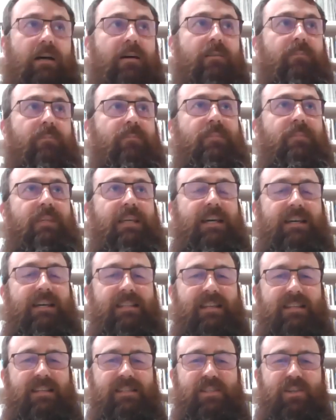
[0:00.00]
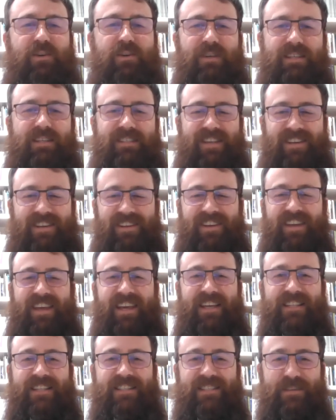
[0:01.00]
um, yeah, that's you know it's
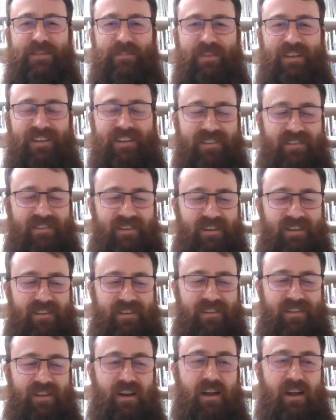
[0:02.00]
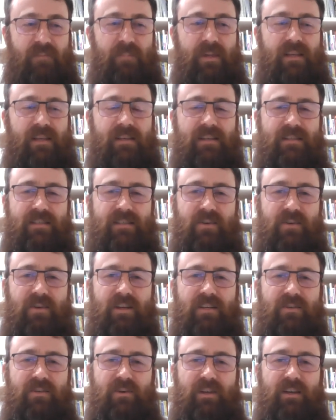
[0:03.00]
it's something that I've been
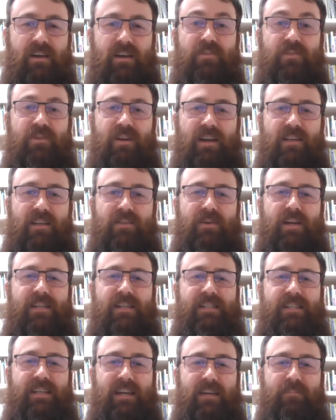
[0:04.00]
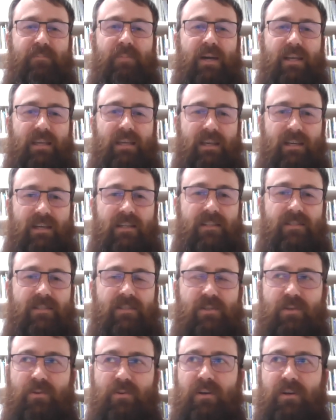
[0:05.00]
considering doing. I've tried to actually get my
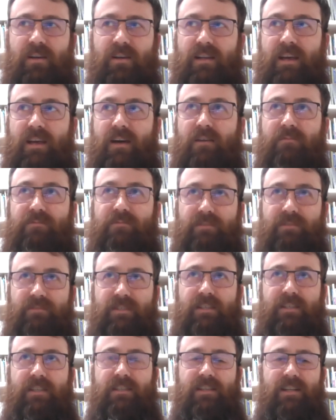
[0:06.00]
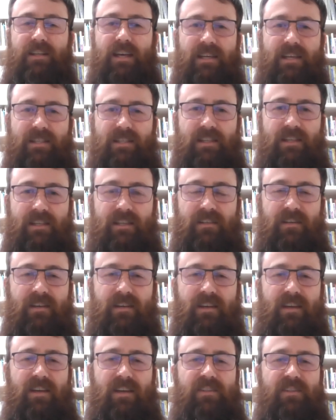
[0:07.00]
kids who are now 15 and 18
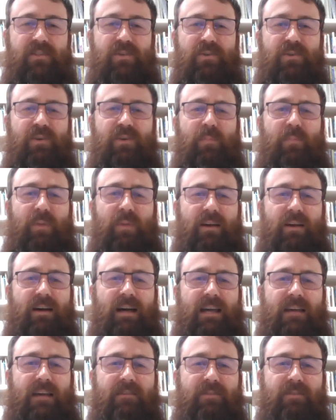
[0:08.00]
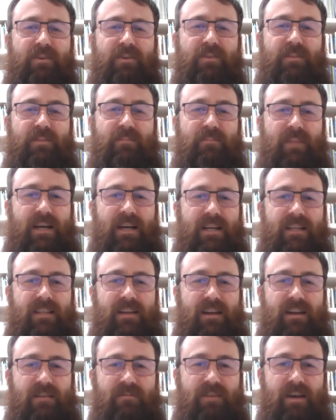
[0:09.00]
to apply for some money
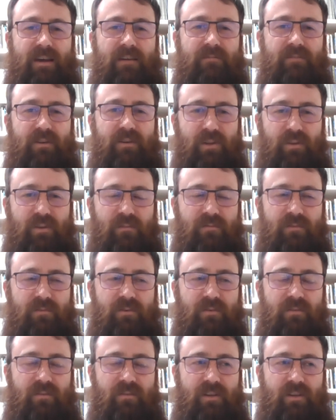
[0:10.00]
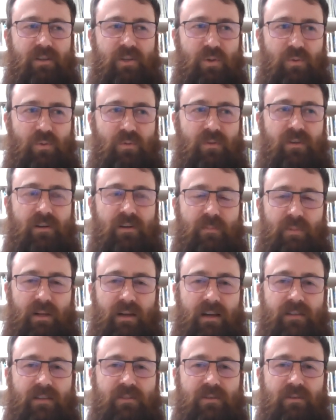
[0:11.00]
that I found for for that youth can
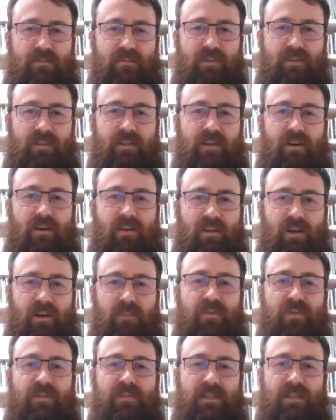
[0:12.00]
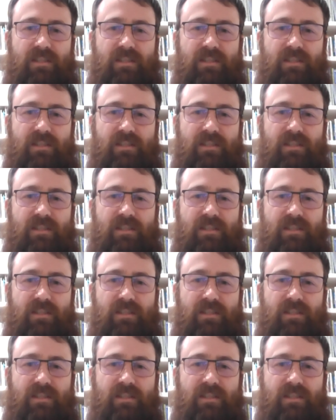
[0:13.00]
apply to for the Coleoptera